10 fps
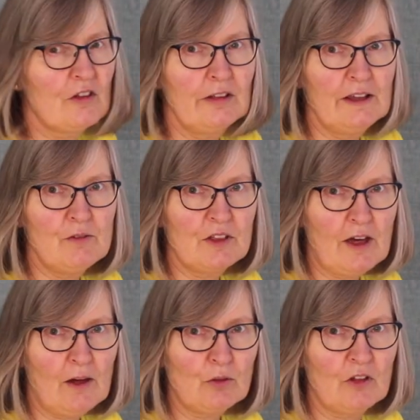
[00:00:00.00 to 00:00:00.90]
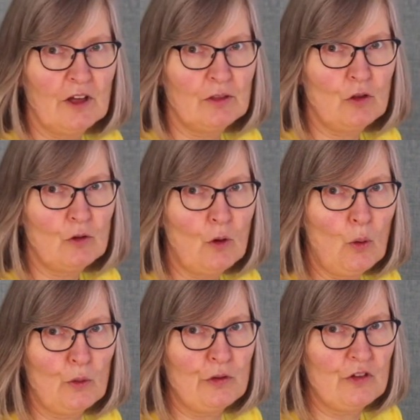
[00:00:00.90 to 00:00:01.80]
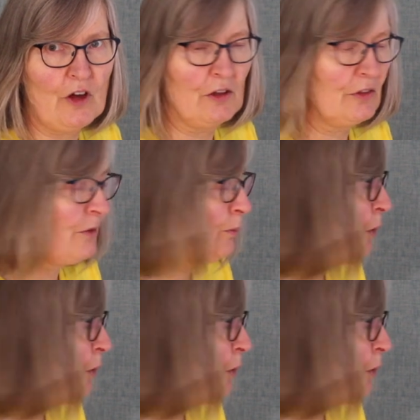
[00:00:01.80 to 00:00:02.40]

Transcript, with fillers: just leave it out and do the horse stance